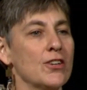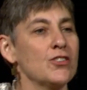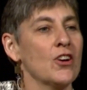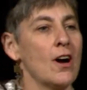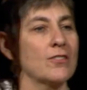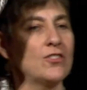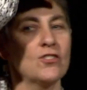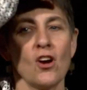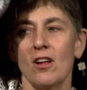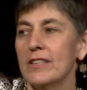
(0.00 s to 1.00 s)
and talks is
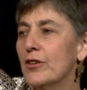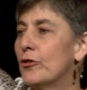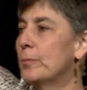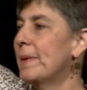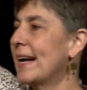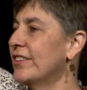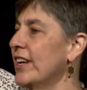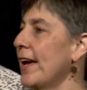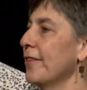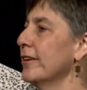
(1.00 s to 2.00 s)
calling the group back
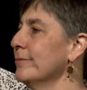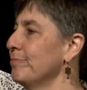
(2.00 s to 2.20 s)
together.